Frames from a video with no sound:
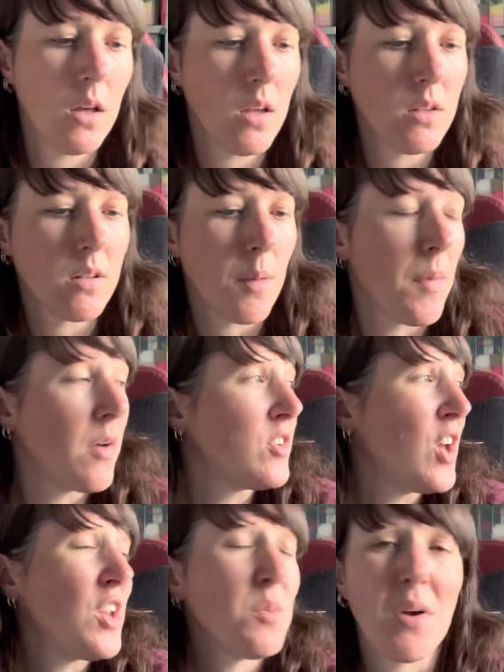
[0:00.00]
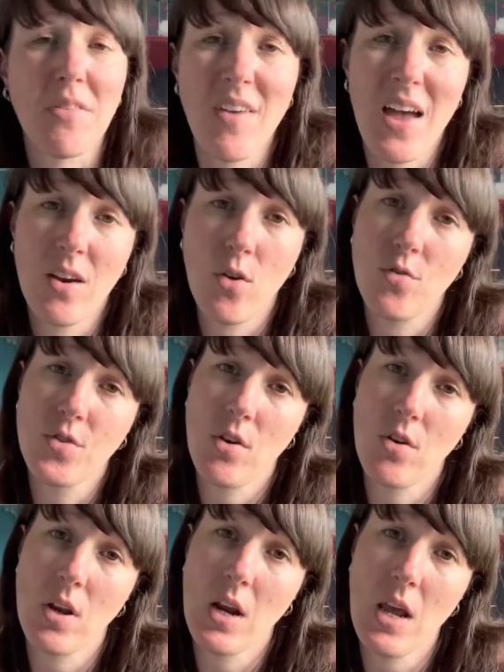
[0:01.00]
It's um I've turned my fan off so you
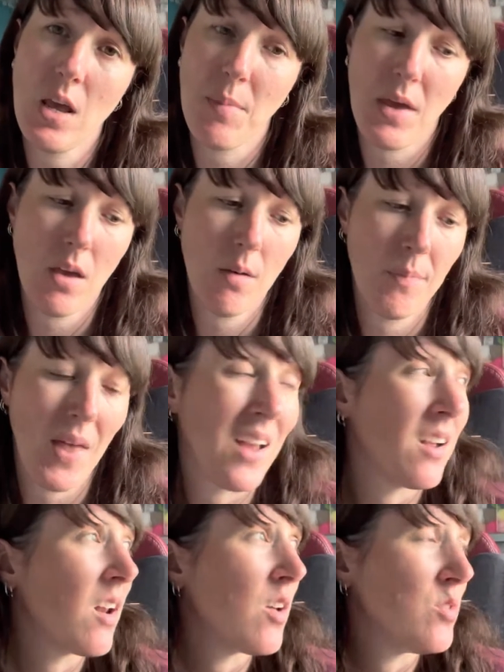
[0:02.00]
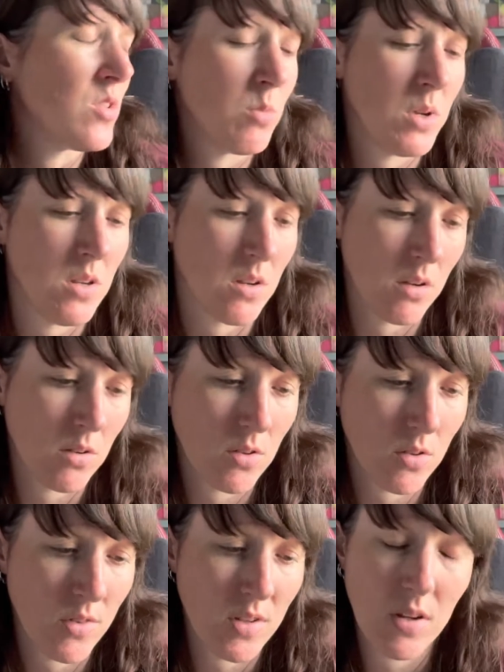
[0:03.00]
can hear me and closed the window because
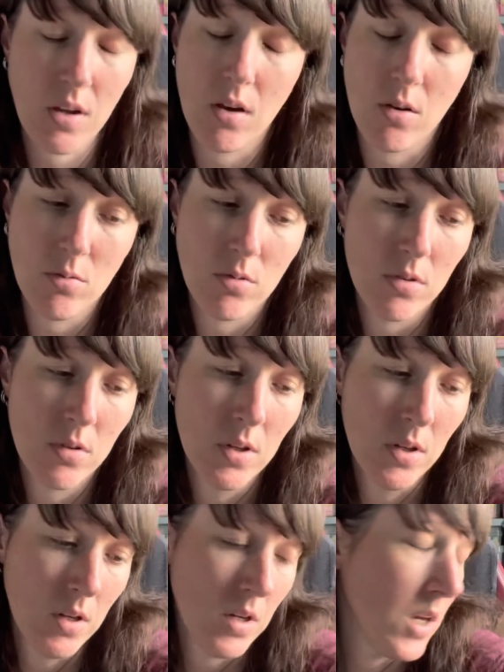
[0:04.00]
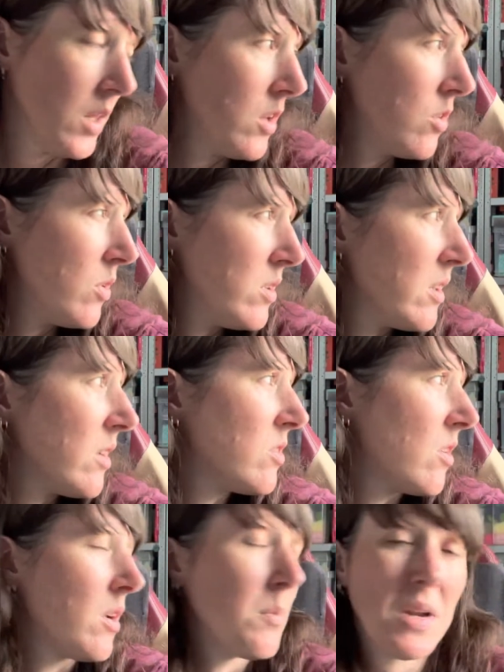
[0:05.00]
of the seagulls and the noise
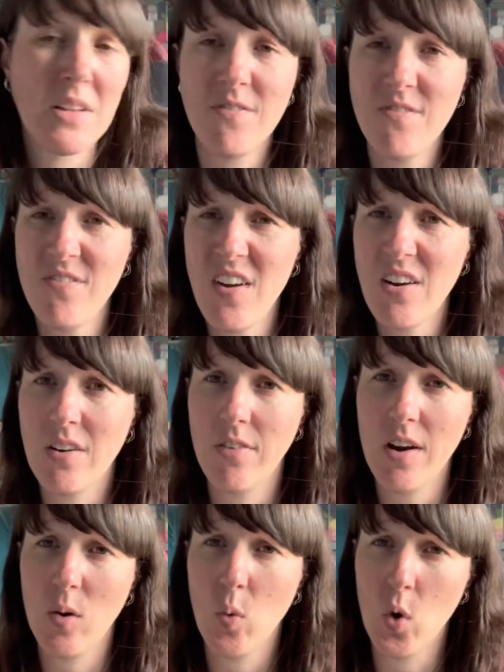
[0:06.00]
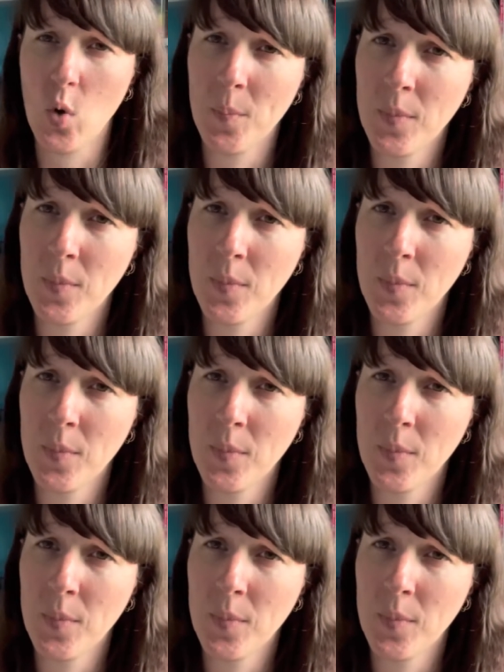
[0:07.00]
outside, but it's very, very warm.